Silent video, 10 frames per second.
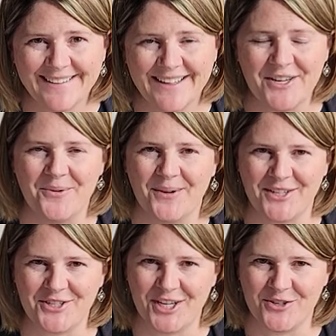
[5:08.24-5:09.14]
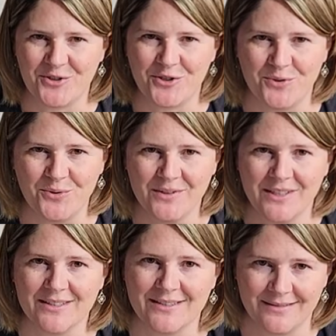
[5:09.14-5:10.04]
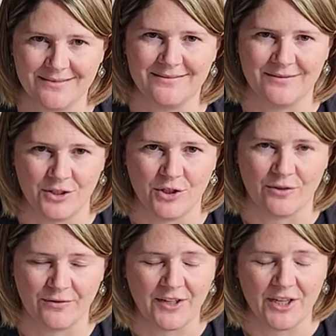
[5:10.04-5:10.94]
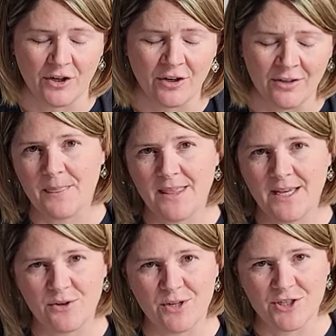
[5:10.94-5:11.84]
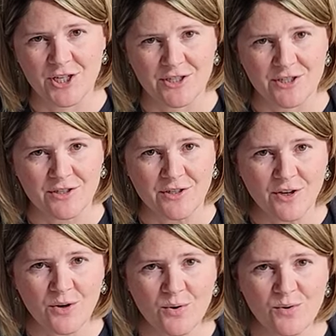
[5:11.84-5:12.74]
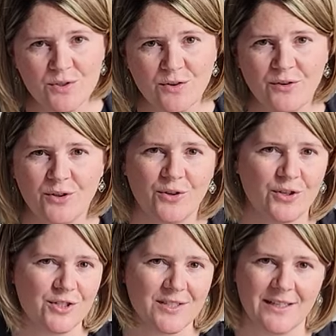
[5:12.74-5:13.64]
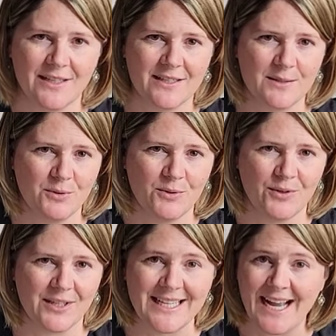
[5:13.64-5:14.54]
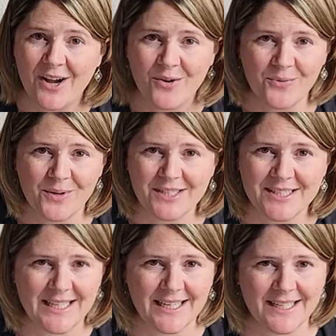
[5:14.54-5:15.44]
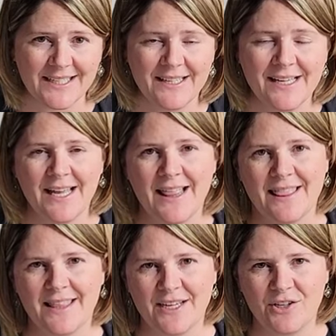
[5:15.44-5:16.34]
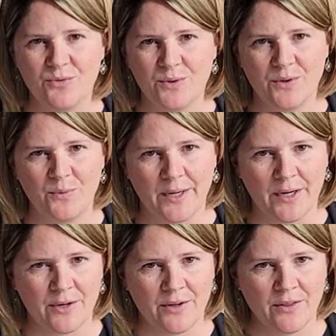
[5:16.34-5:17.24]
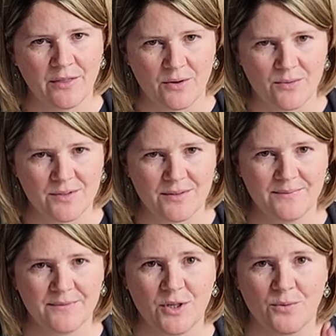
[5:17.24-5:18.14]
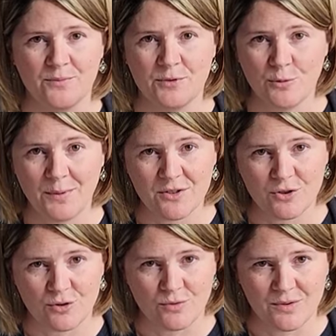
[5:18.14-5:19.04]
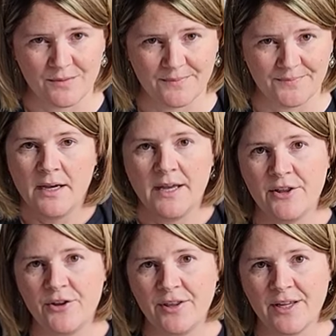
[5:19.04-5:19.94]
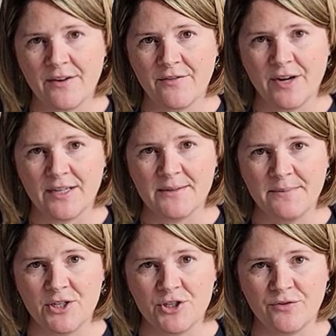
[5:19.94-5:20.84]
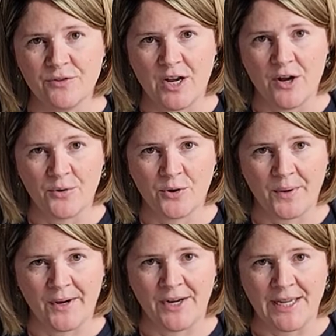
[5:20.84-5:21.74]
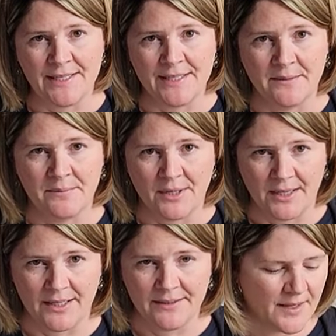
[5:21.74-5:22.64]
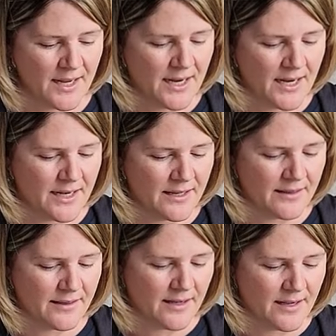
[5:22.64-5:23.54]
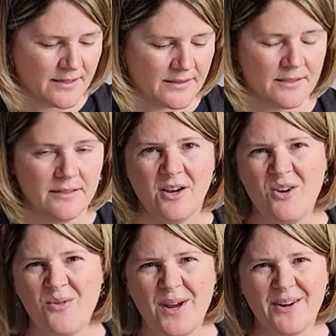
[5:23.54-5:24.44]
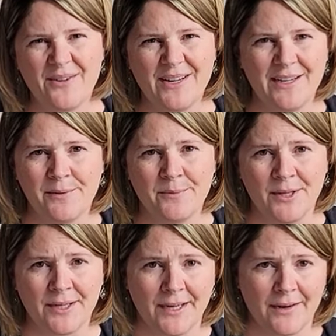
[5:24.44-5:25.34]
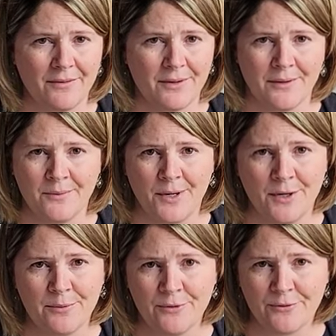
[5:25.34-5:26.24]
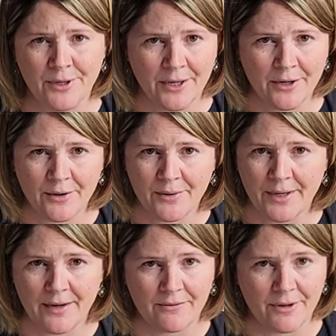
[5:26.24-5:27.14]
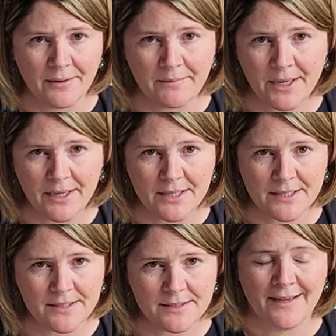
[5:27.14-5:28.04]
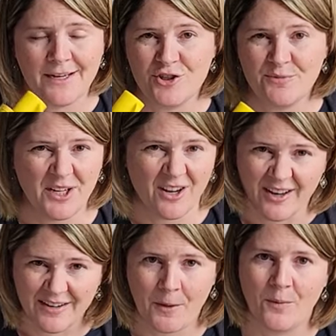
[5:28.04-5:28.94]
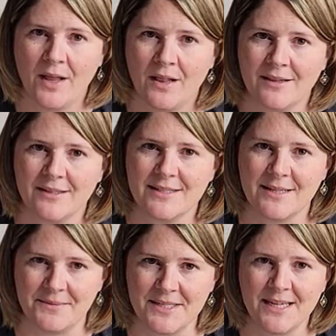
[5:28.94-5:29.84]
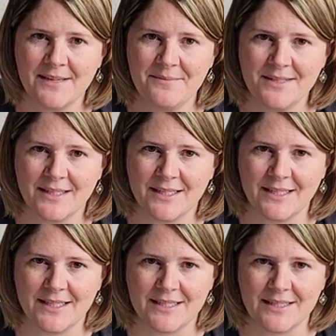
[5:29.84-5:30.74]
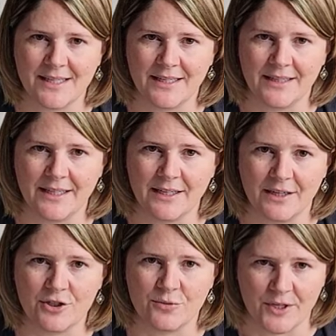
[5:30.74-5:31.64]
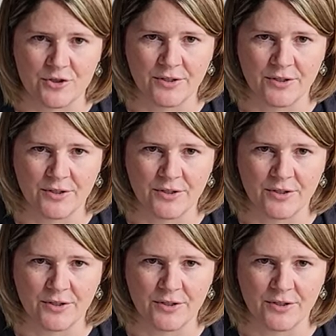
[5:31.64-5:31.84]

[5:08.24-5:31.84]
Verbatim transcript: and you wanna change your shoe because your feet hurt, then you can change into those. Or if you know you're just gonna explore the town one day, then you would wear those. So 2 pairs of shoes. Another thing I forgot to mention for outerwear is an umbrella. I thought, oh, why do I need an umbrella? I have a waterproof raincoat, I have rain pants, I should be good. Well, sometimes it is like a torrential